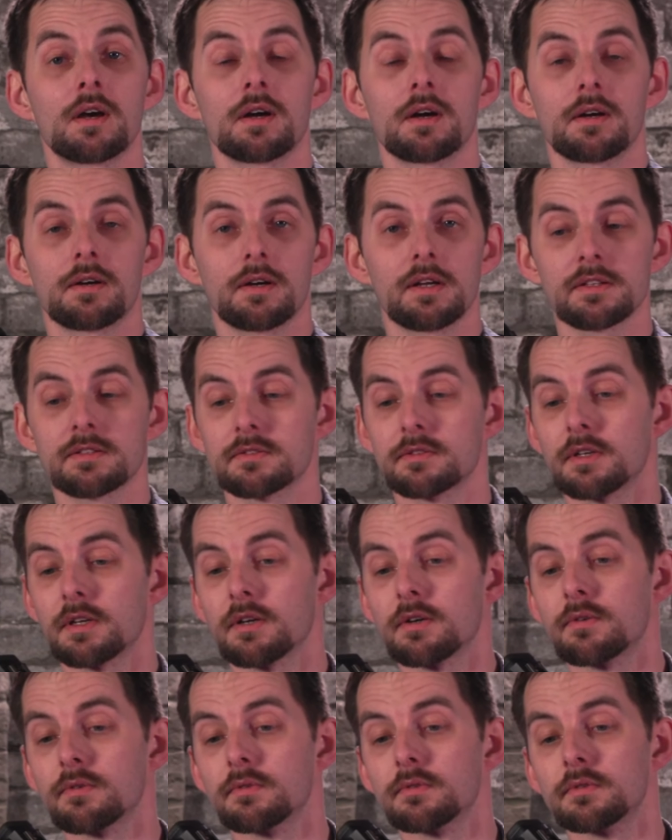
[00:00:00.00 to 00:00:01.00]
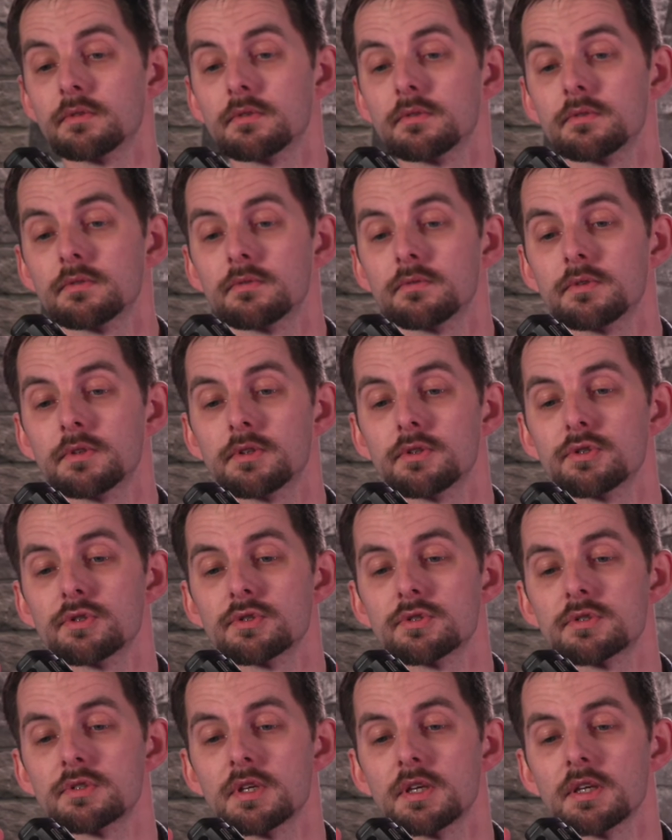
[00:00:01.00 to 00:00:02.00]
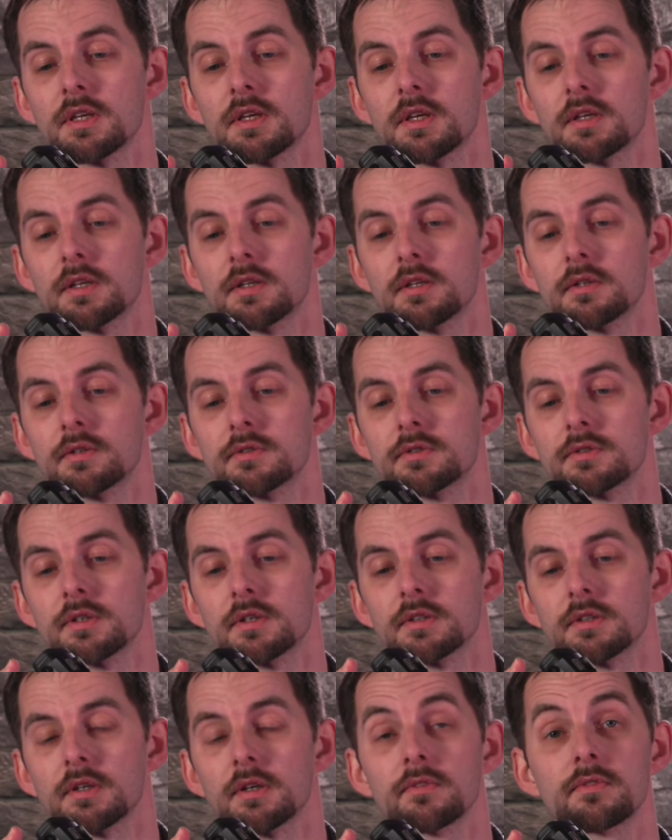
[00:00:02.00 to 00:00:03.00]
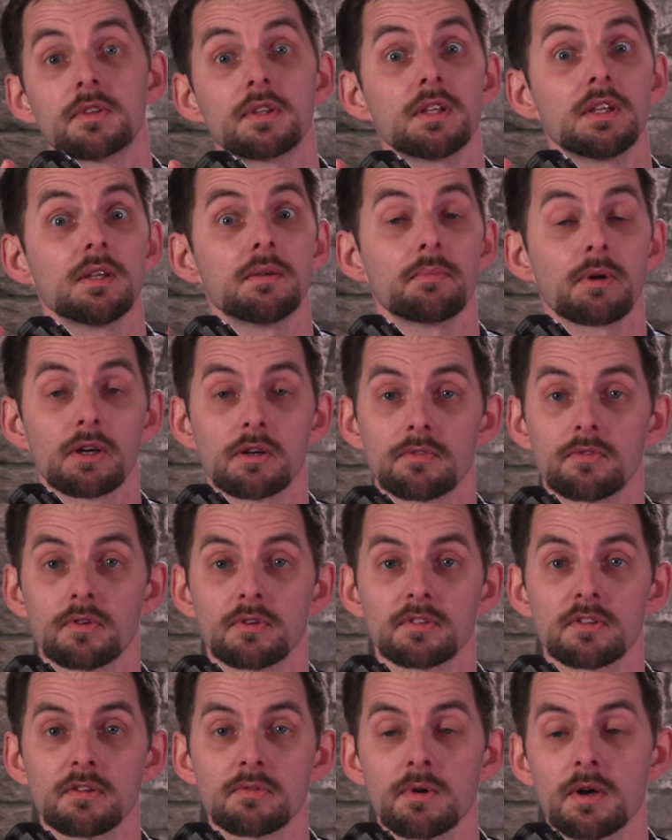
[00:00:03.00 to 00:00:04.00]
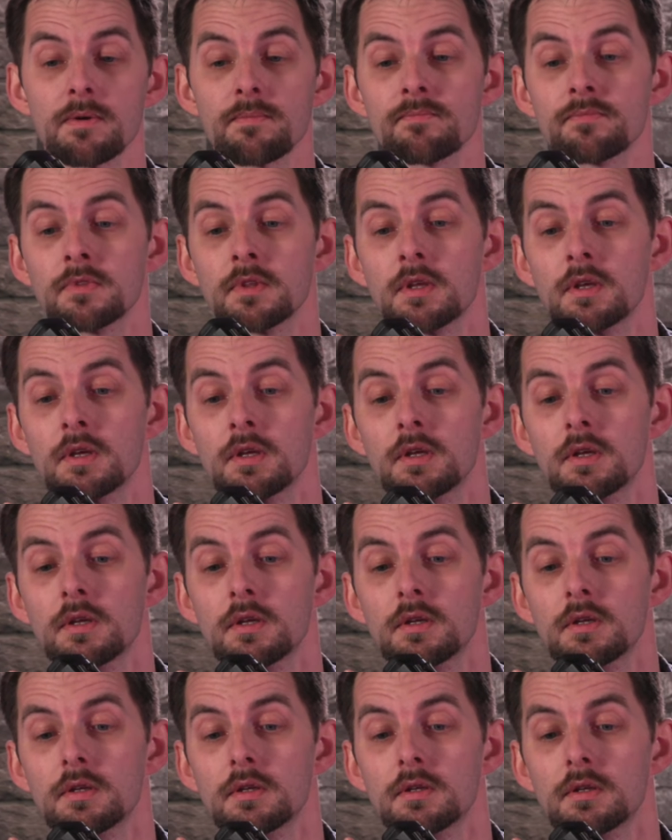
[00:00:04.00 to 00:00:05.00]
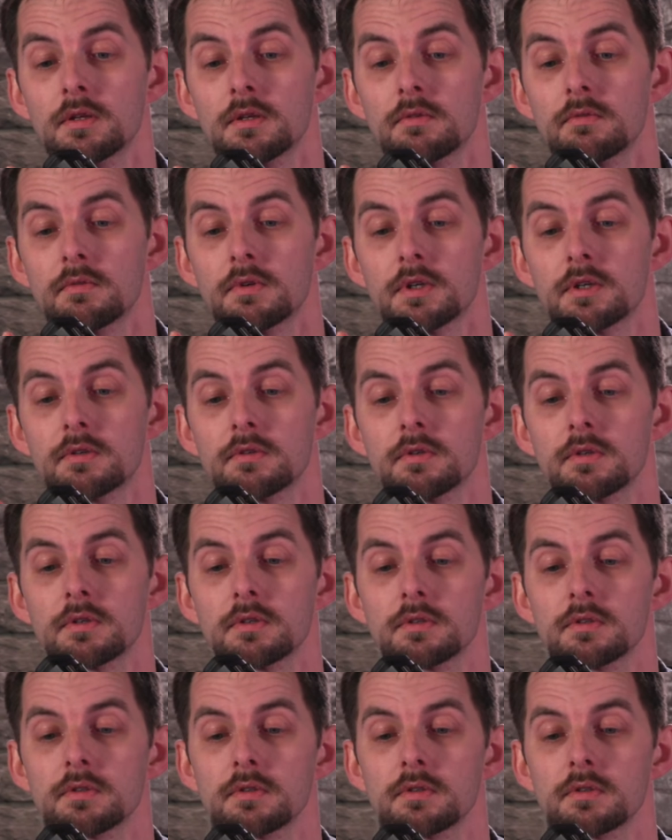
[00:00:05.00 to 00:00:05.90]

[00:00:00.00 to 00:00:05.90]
Alright, so now we're just taking a little shot of the microphones as well. Record.